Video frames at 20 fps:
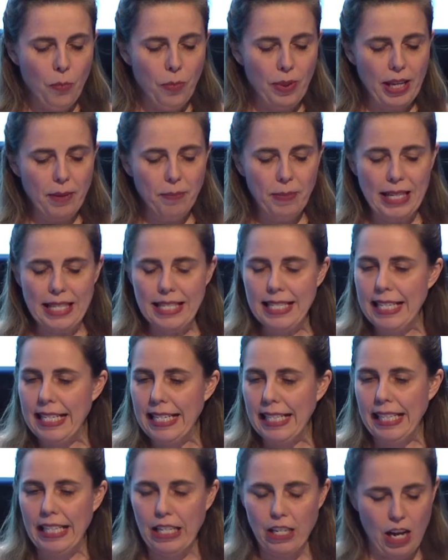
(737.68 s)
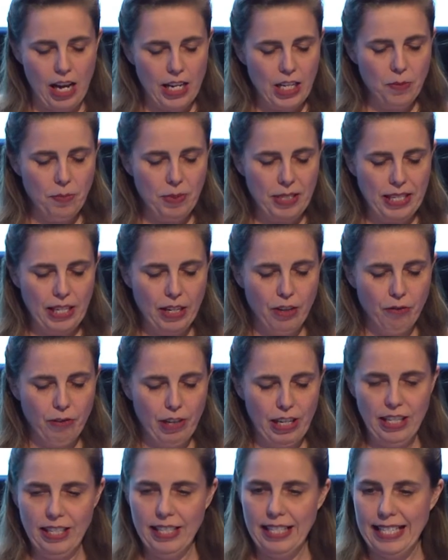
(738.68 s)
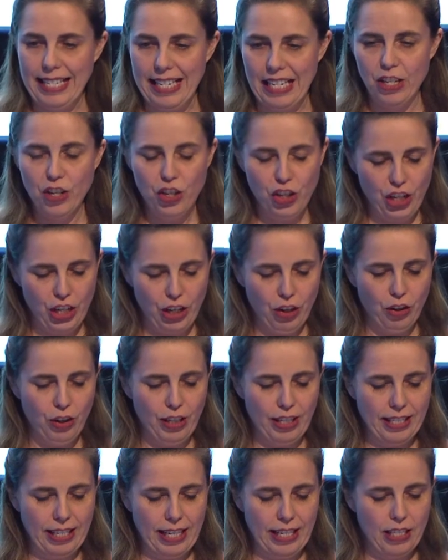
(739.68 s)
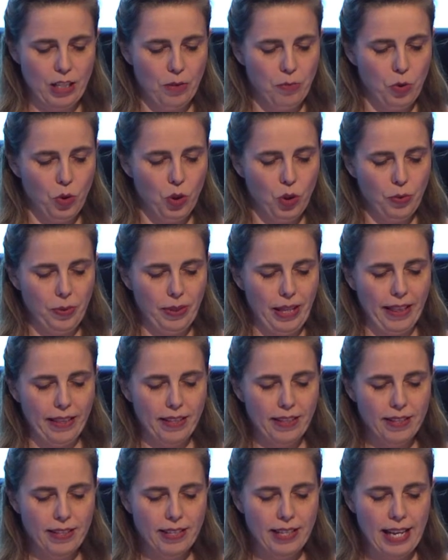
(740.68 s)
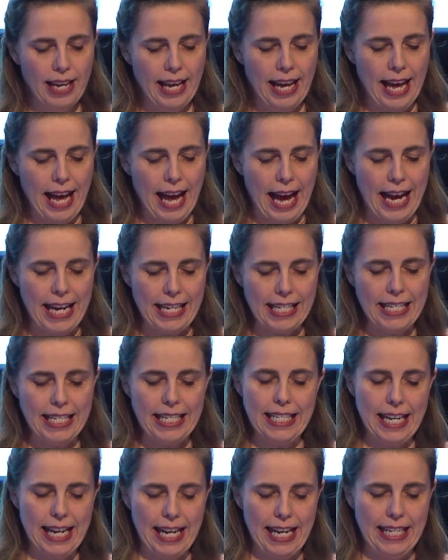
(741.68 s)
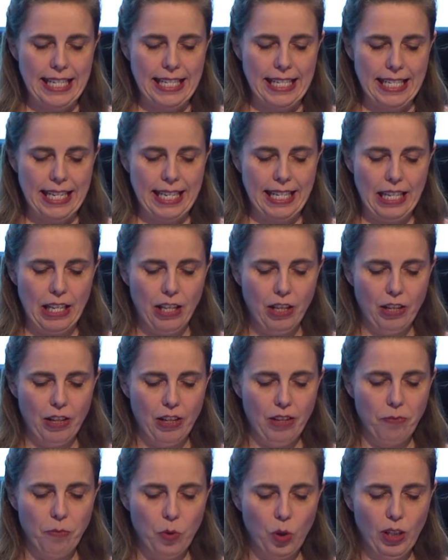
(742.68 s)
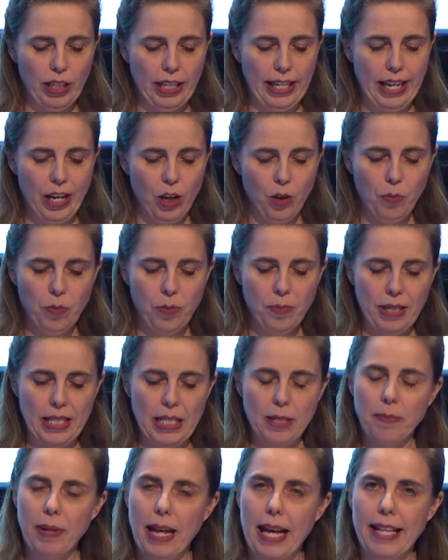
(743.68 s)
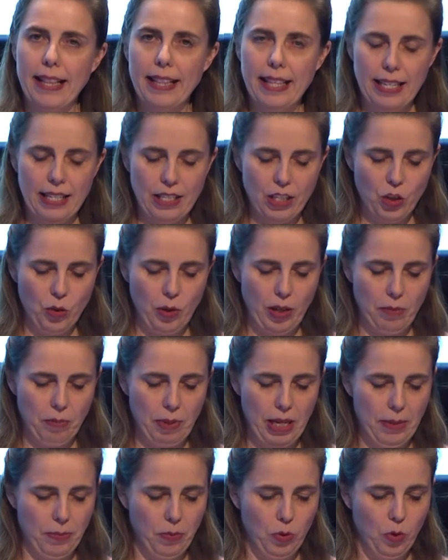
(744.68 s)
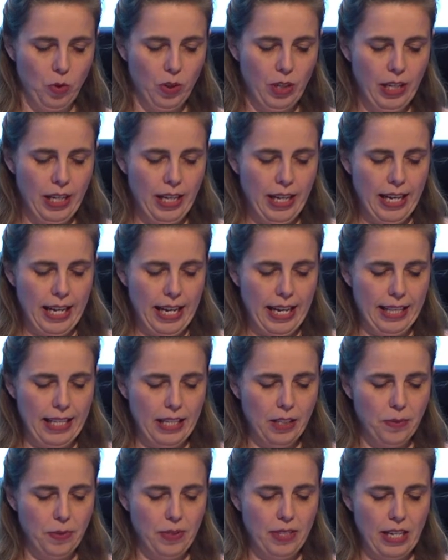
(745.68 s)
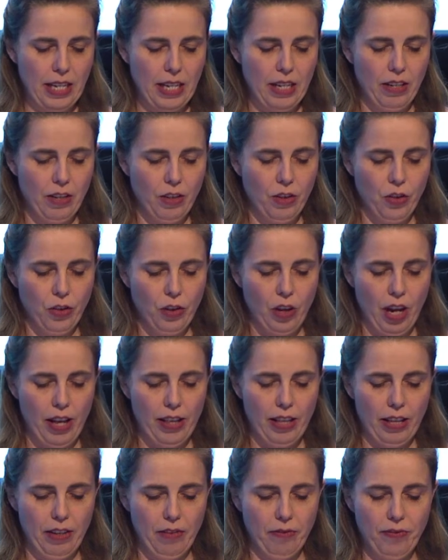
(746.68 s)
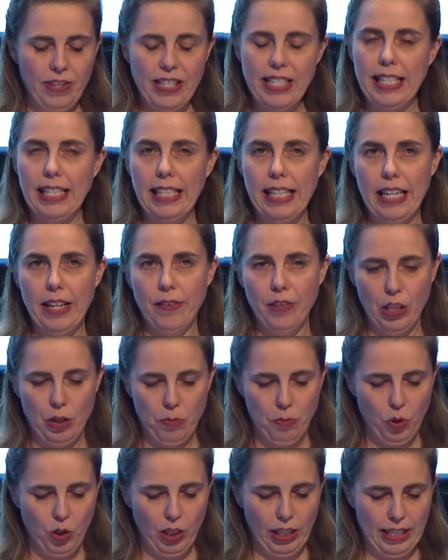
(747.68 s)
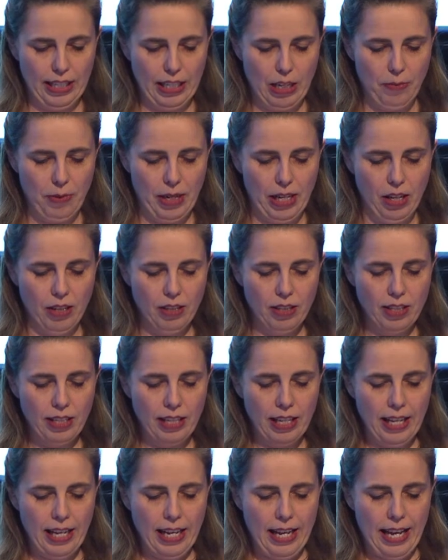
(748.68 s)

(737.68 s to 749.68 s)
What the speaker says: But that means that nearly 90% of readers did share or discuss the booklet with others. 8 in 10 said that the booklet helped them explain things to other people, and this was done through either physically giving the booklet to someone else